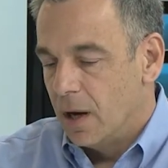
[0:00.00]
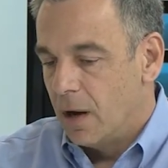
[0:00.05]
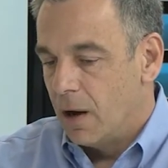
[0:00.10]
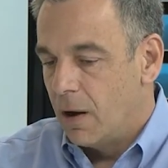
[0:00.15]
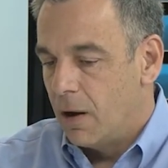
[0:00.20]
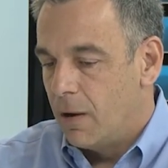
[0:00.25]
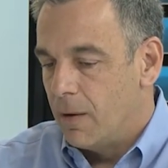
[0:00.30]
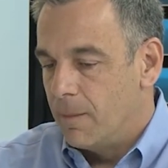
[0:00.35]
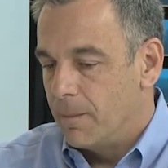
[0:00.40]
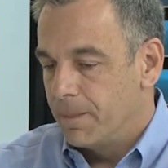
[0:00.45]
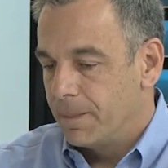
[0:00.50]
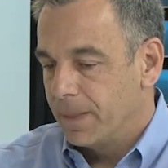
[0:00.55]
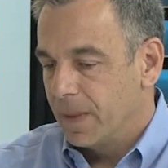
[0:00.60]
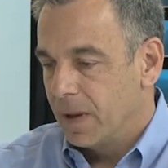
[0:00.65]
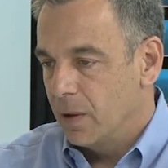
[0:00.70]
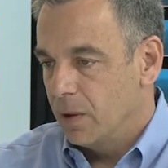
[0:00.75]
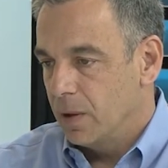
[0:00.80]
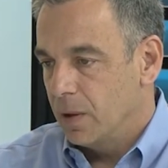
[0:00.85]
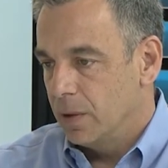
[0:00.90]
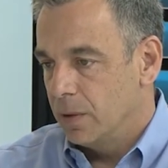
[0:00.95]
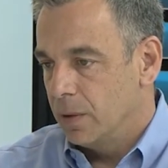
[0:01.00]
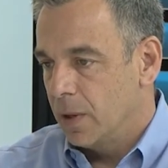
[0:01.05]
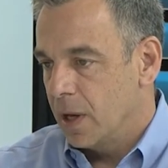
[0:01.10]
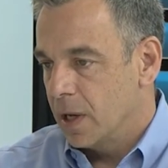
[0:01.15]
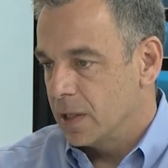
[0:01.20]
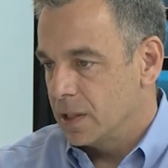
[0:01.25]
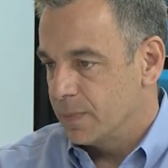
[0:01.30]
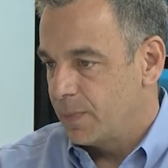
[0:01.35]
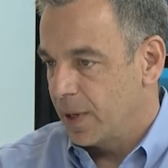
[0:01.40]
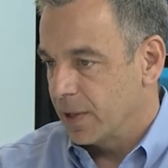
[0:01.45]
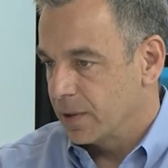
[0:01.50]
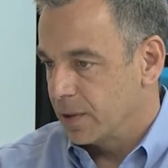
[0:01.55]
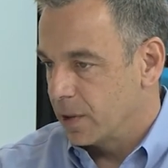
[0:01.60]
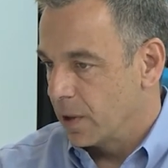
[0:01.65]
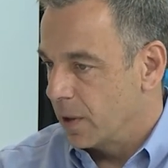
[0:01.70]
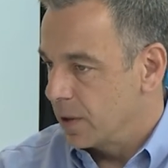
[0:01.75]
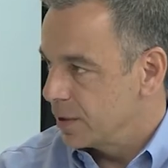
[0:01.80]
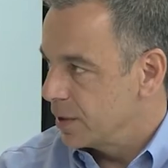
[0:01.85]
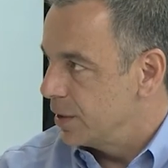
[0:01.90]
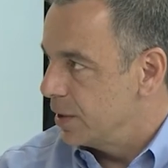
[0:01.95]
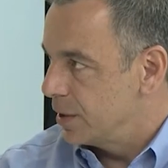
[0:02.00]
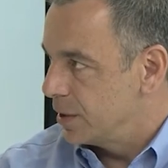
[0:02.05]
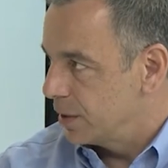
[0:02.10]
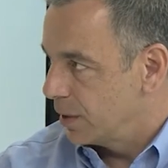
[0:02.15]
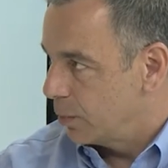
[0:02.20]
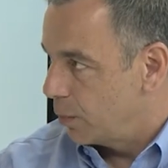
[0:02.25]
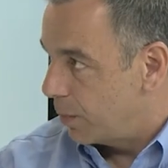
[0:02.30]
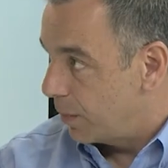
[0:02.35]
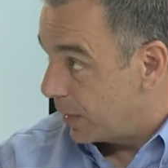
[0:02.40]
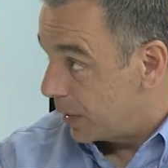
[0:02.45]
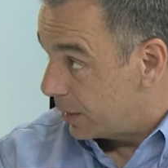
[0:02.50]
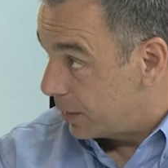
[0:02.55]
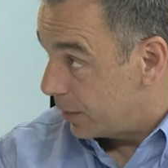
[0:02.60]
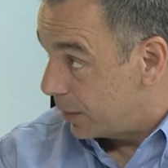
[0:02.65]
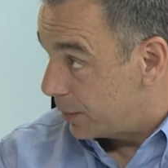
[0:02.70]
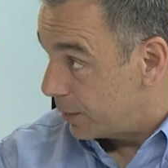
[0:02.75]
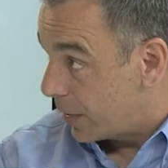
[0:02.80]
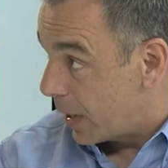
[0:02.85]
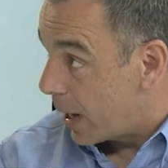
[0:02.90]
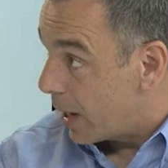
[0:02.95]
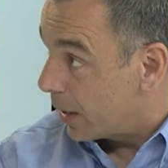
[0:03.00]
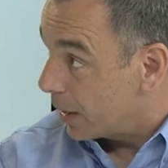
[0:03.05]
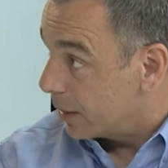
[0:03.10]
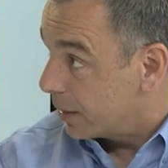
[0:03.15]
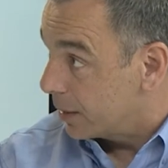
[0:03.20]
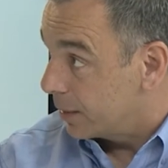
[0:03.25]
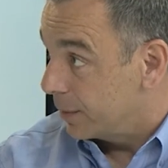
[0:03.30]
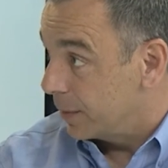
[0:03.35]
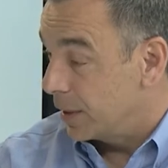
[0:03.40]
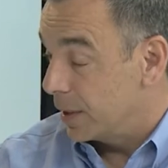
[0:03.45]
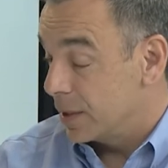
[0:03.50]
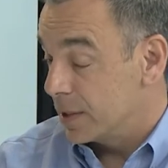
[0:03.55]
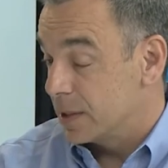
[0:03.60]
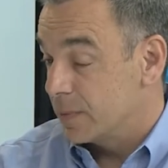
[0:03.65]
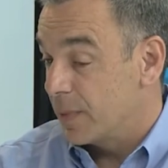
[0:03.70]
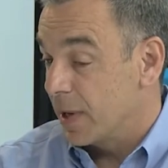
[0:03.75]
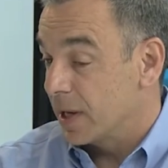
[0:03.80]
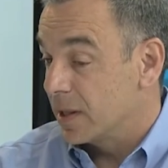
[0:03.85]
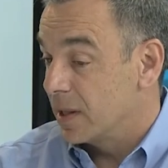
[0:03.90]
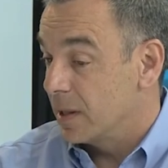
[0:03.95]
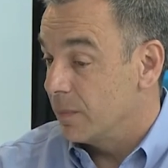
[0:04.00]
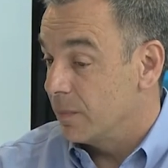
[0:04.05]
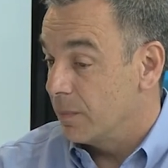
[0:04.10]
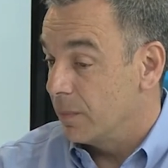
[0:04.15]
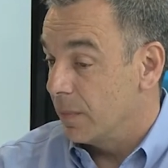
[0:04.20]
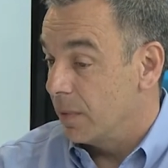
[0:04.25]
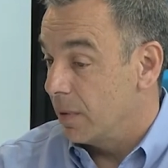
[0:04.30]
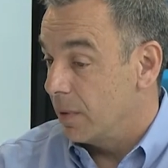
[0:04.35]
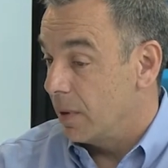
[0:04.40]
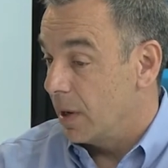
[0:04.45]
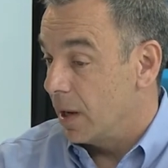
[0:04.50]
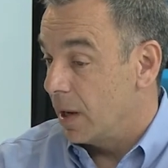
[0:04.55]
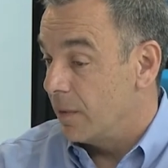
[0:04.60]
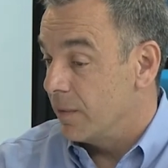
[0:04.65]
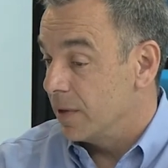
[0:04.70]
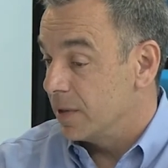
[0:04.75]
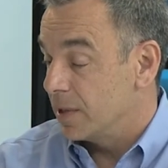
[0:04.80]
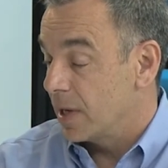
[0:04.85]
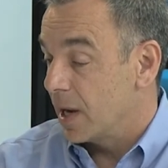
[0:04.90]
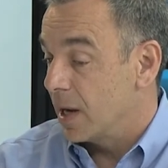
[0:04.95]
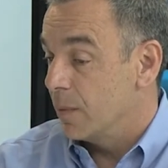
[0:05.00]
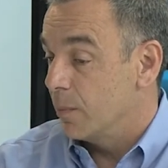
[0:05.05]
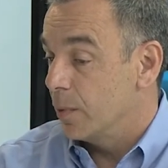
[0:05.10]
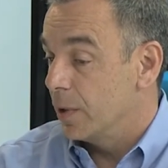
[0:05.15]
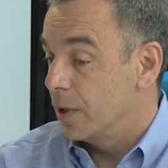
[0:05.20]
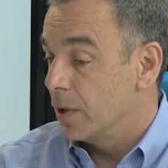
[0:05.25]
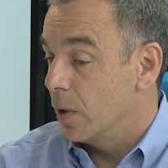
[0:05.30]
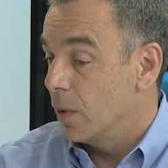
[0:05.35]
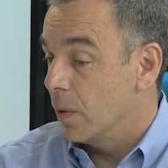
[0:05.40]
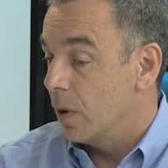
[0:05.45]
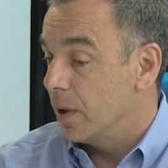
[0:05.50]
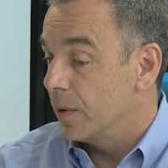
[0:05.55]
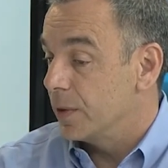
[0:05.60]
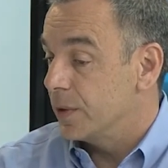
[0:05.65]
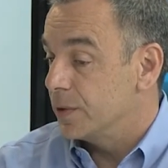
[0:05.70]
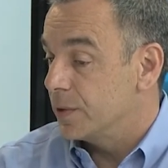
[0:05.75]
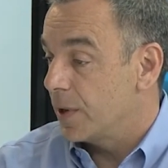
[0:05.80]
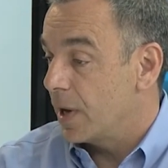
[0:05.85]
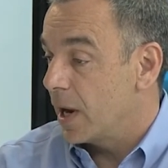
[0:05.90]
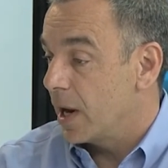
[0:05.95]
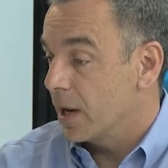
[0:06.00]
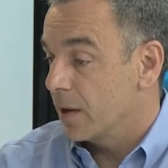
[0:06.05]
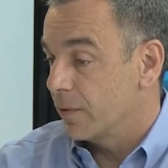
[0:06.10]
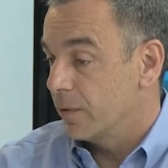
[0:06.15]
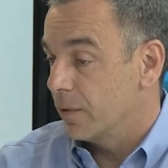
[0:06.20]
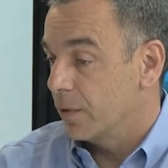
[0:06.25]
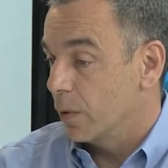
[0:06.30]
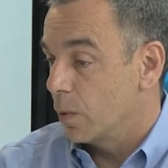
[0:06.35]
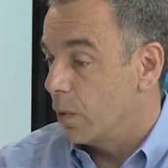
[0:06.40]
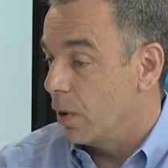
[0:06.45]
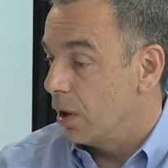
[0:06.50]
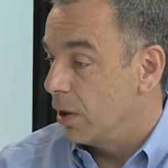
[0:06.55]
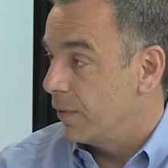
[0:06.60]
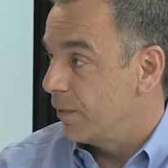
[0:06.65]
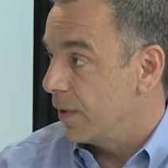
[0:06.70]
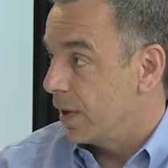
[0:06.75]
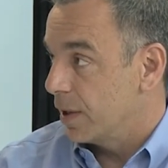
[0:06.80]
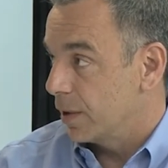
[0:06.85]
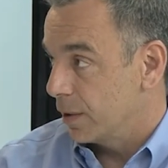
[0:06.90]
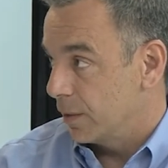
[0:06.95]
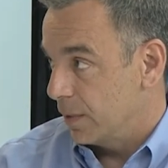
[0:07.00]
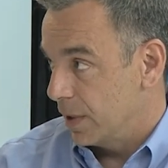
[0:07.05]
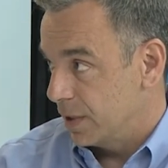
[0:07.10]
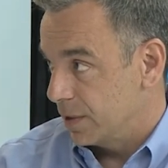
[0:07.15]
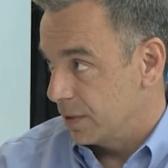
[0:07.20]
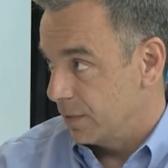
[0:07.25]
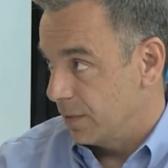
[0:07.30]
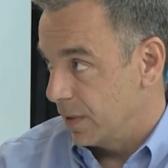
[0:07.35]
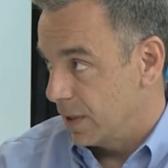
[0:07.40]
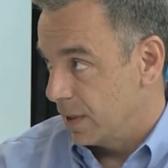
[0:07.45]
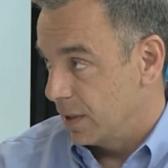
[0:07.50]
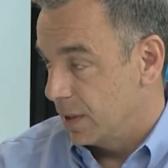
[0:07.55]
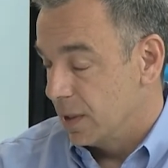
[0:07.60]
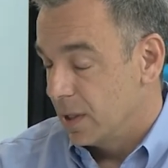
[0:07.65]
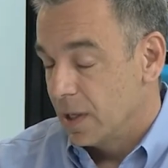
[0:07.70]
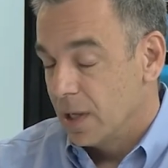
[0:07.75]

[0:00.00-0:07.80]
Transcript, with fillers: Um, They inspect the cars initially when we get to the track. They inspect them every time we go on the track for a qualifying or race event.